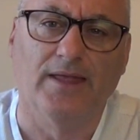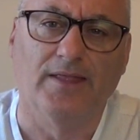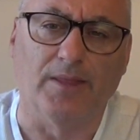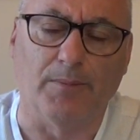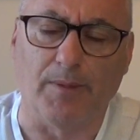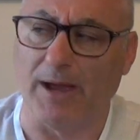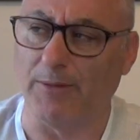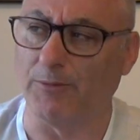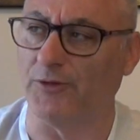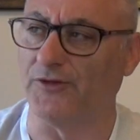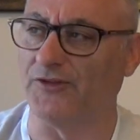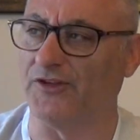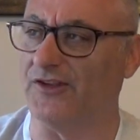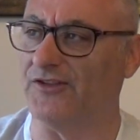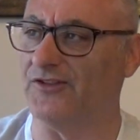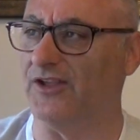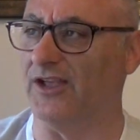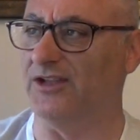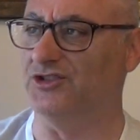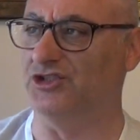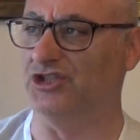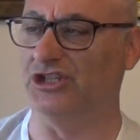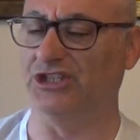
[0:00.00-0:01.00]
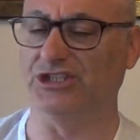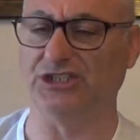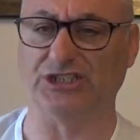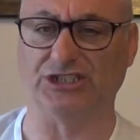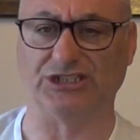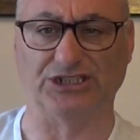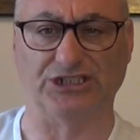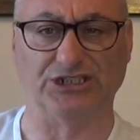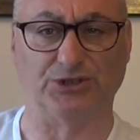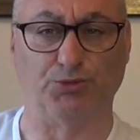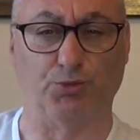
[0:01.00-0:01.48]
The Bible says that
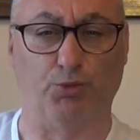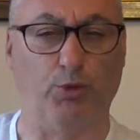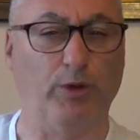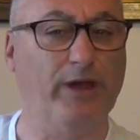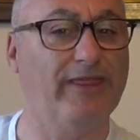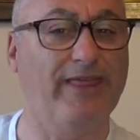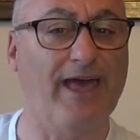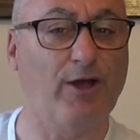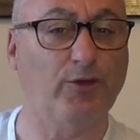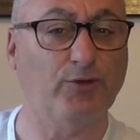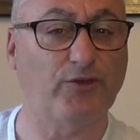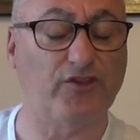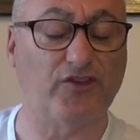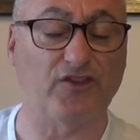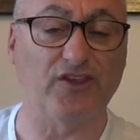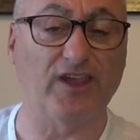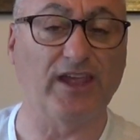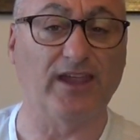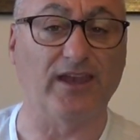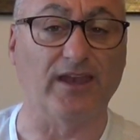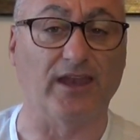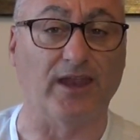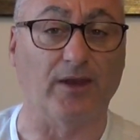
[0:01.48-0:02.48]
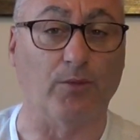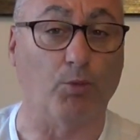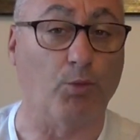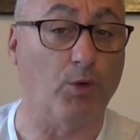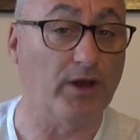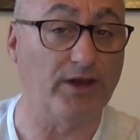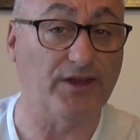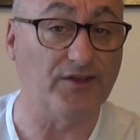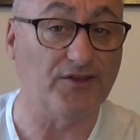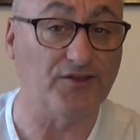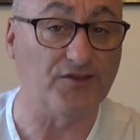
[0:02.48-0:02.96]
Jesus is without sin. And
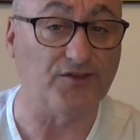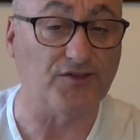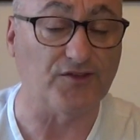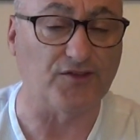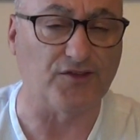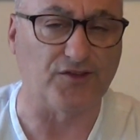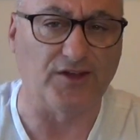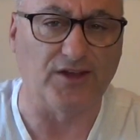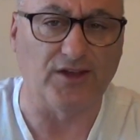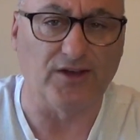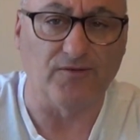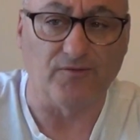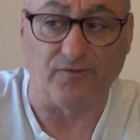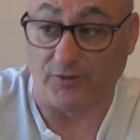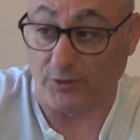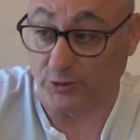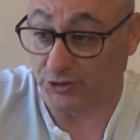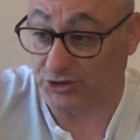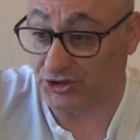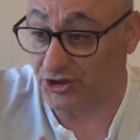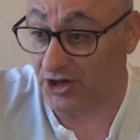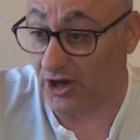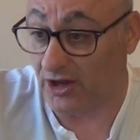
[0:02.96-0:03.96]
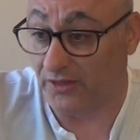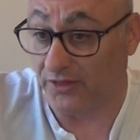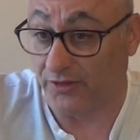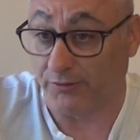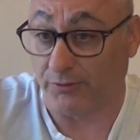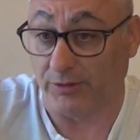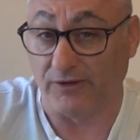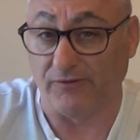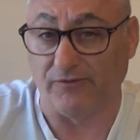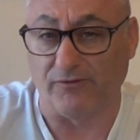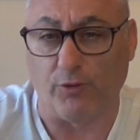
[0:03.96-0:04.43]
what is sin? 1 John
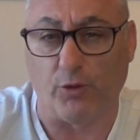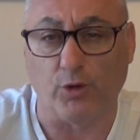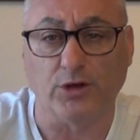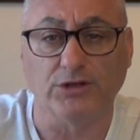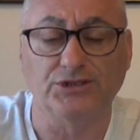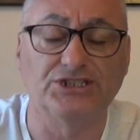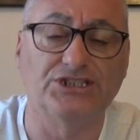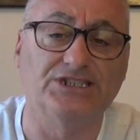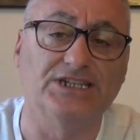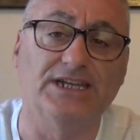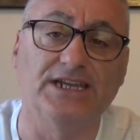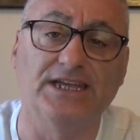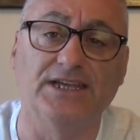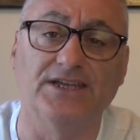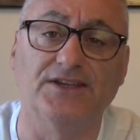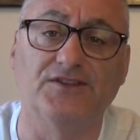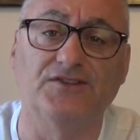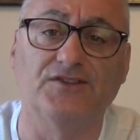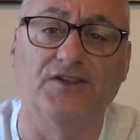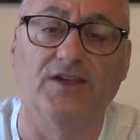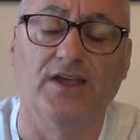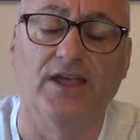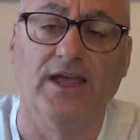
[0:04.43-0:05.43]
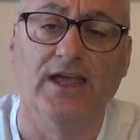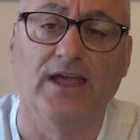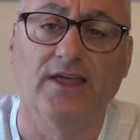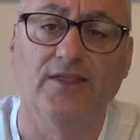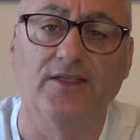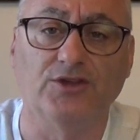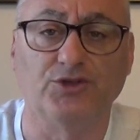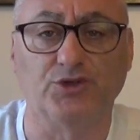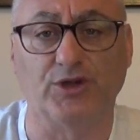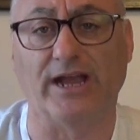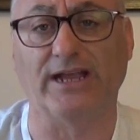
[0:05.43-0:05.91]
3:4. Sin is
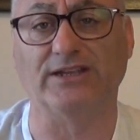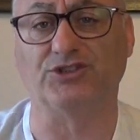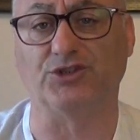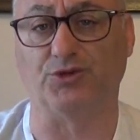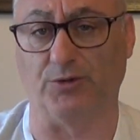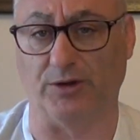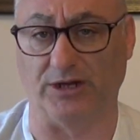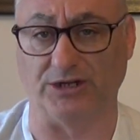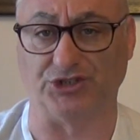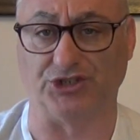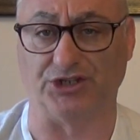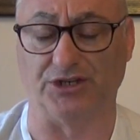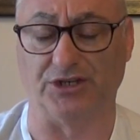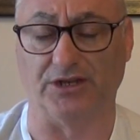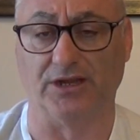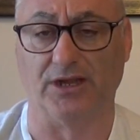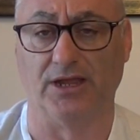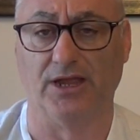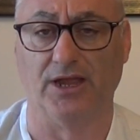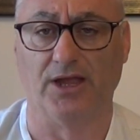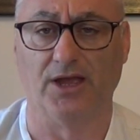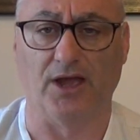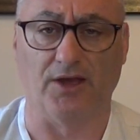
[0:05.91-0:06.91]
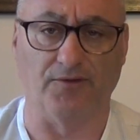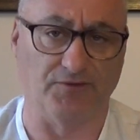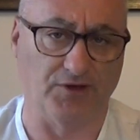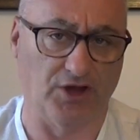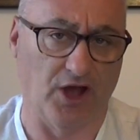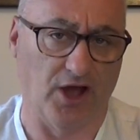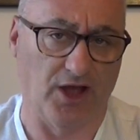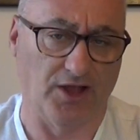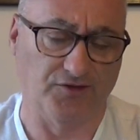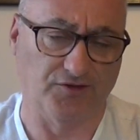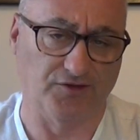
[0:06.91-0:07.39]
the transgression of
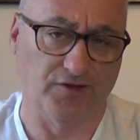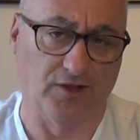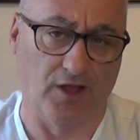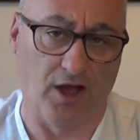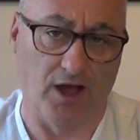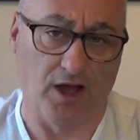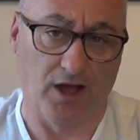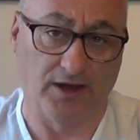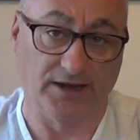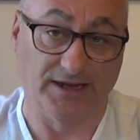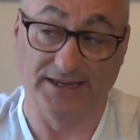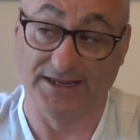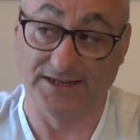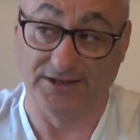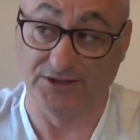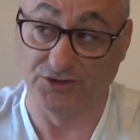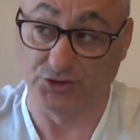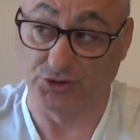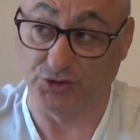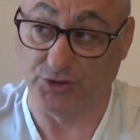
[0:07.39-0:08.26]
God's law. He didn't